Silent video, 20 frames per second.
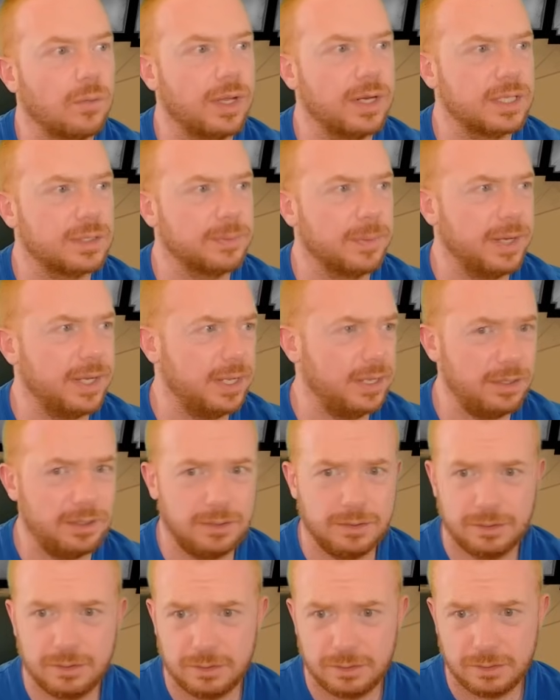Wait, is my
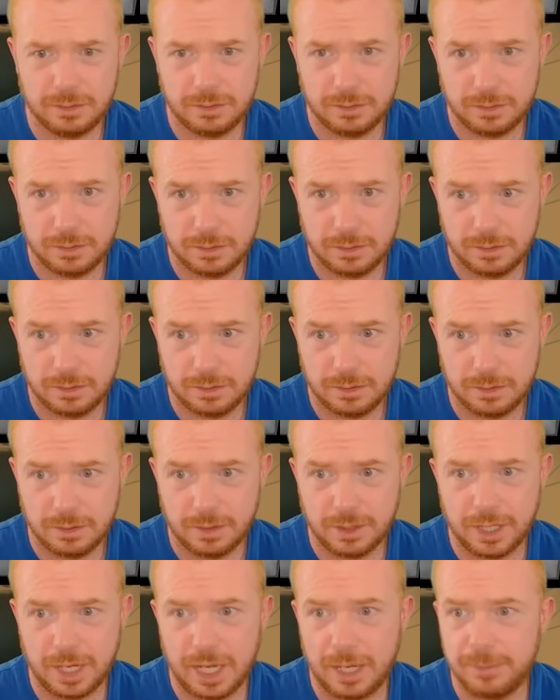
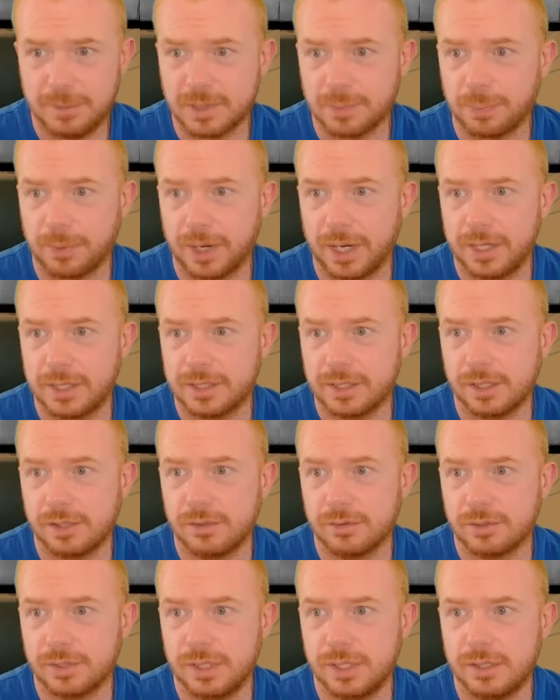game as bright as it
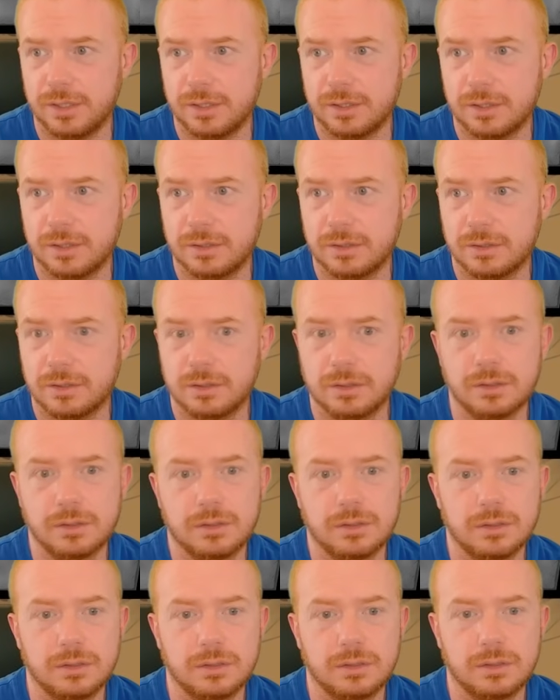usually is?
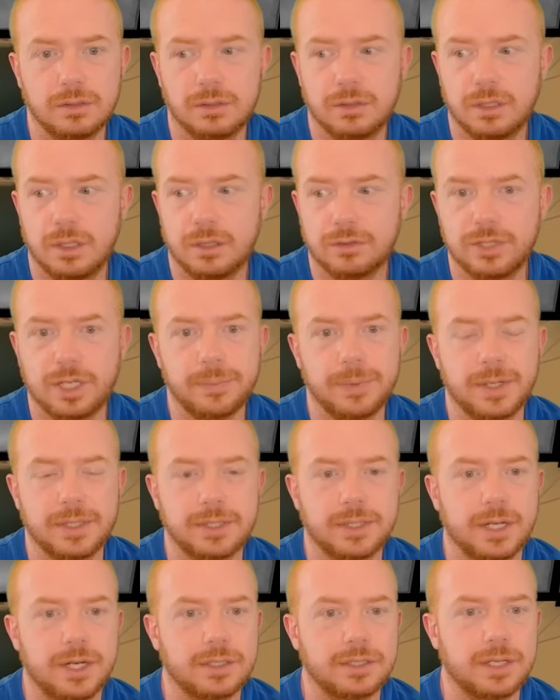I'll check my
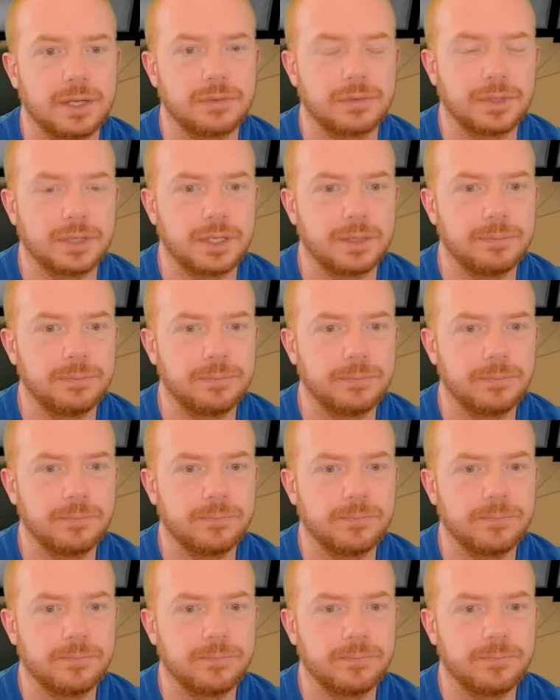settings after the game.